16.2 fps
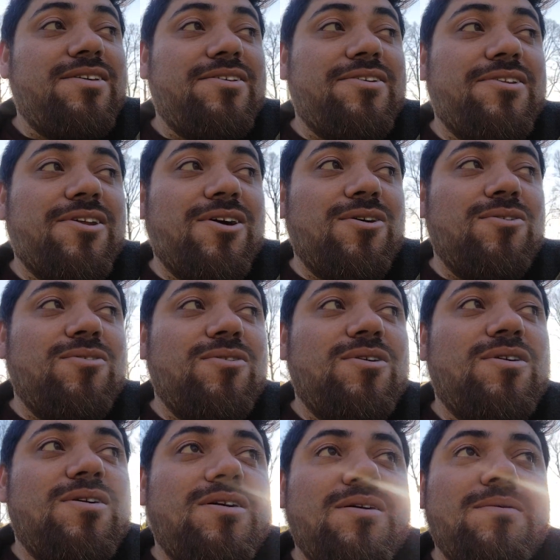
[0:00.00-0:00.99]
you know?
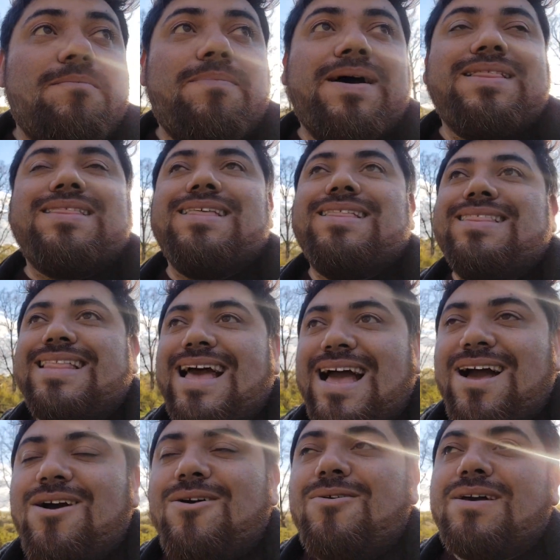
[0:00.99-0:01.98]
But
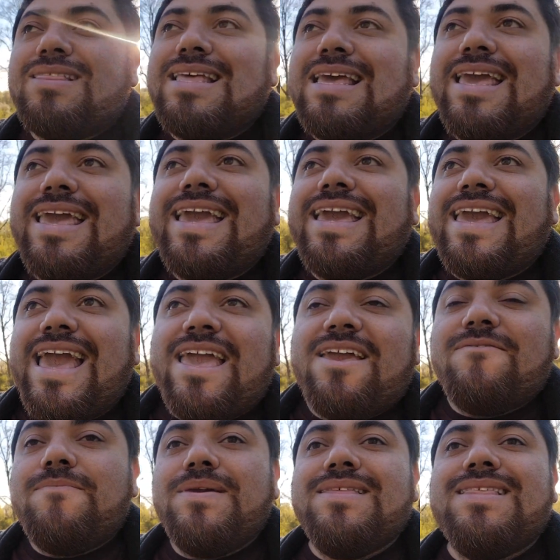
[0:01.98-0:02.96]
now, like, it
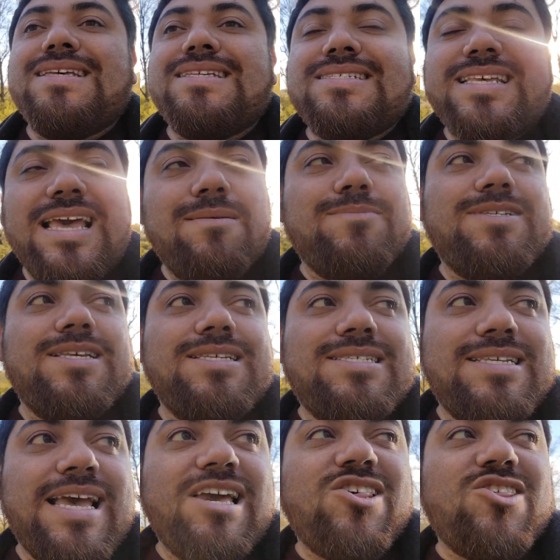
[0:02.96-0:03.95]
gave me the same
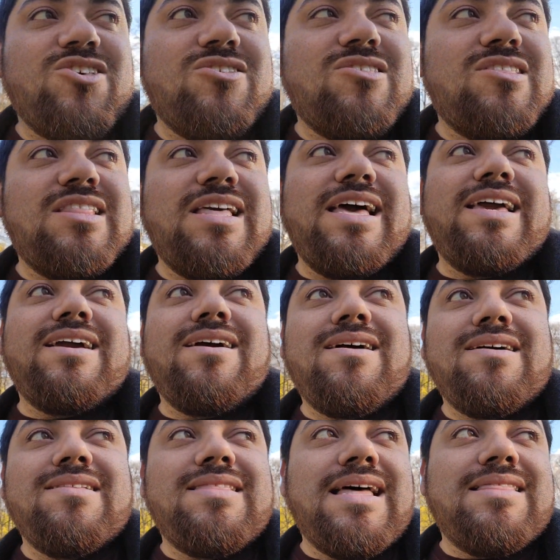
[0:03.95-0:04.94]
sensation, like,
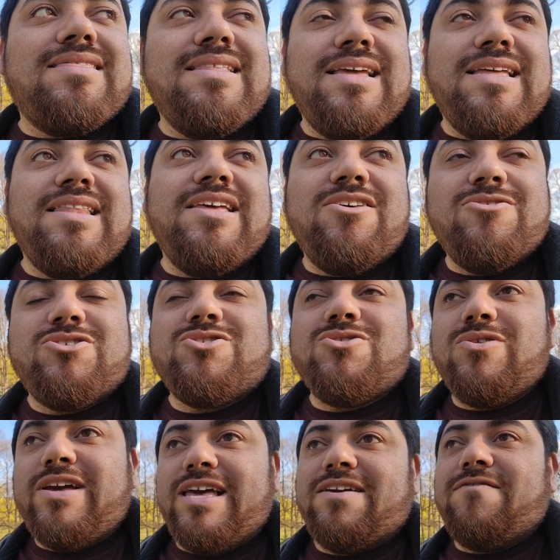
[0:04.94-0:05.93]
that NeNe used
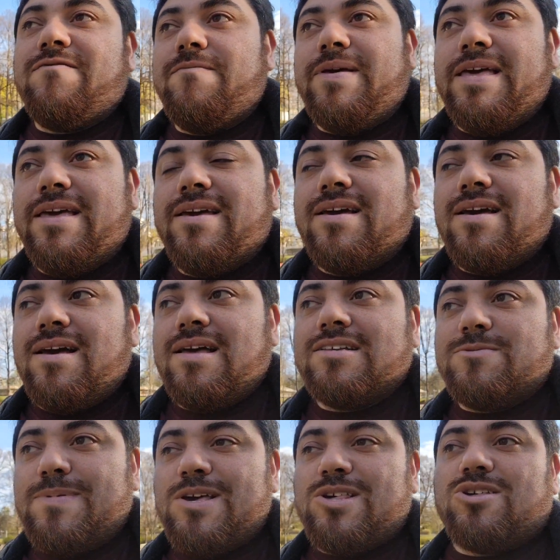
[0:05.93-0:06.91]
to give me,
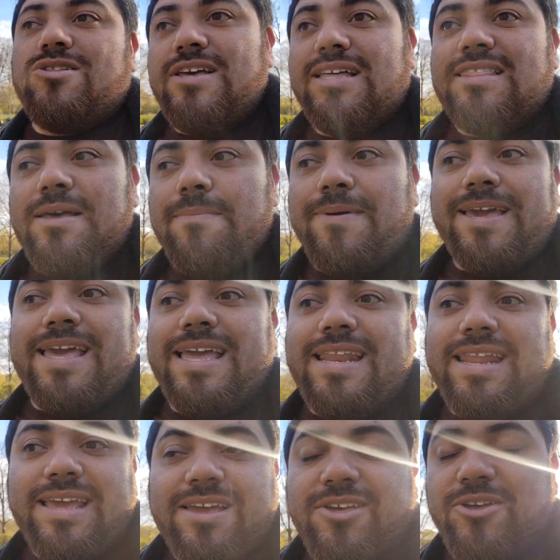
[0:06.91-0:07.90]
especially at the
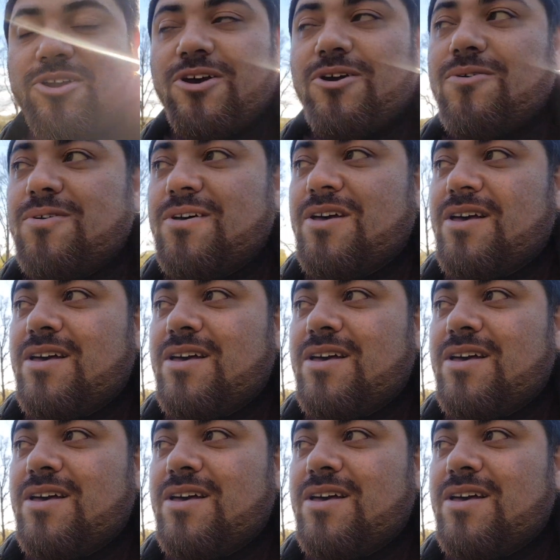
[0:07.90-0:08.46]
beginning, you know?